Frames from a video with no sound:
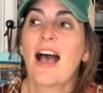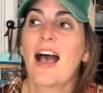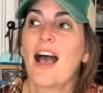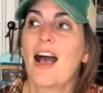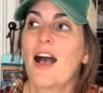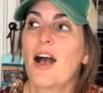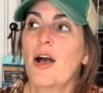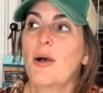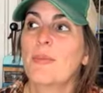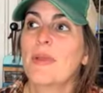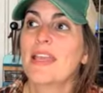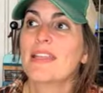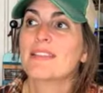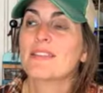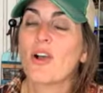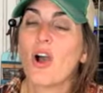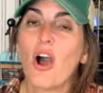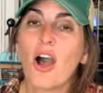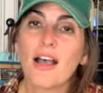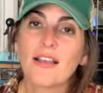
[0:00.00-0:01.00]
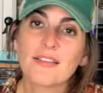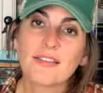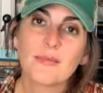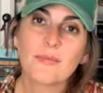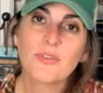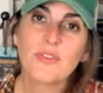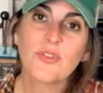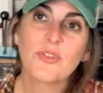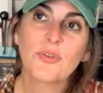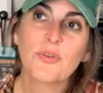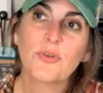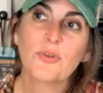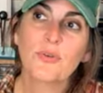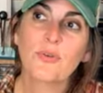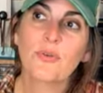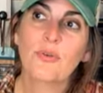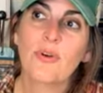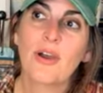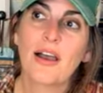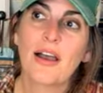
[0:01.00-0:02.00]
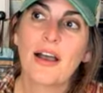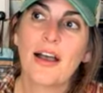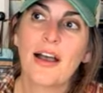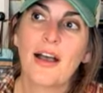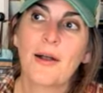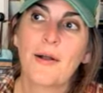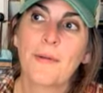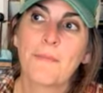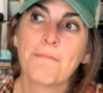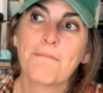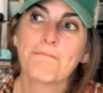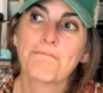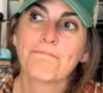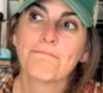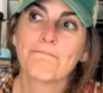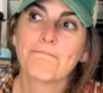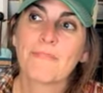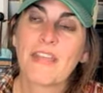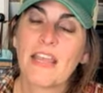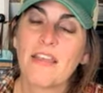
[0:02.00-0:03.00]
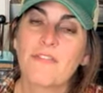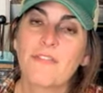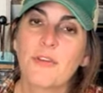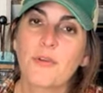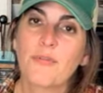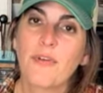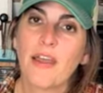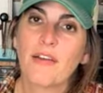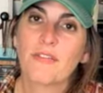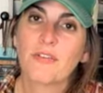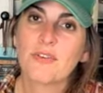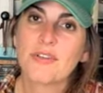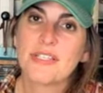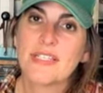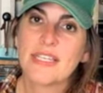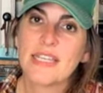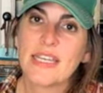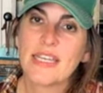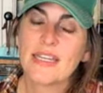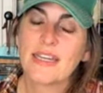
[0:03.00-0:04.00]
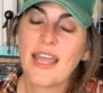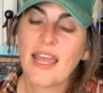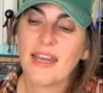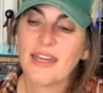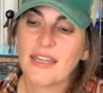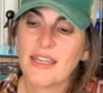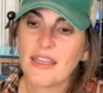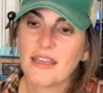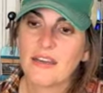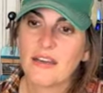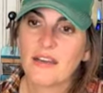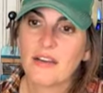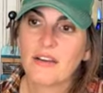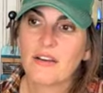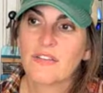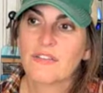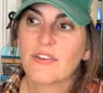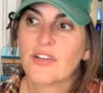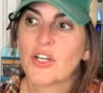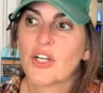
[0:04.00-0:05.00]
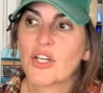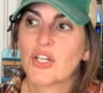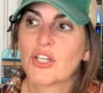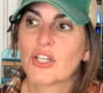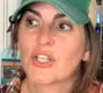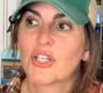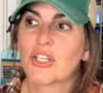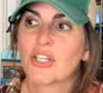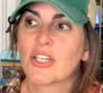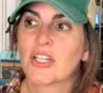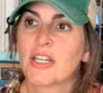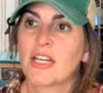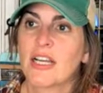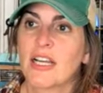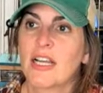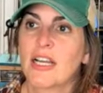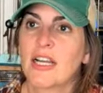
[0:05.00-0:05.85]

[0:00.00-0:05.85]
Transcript: Um, it's awesome too. Um, if you've ever seen any of her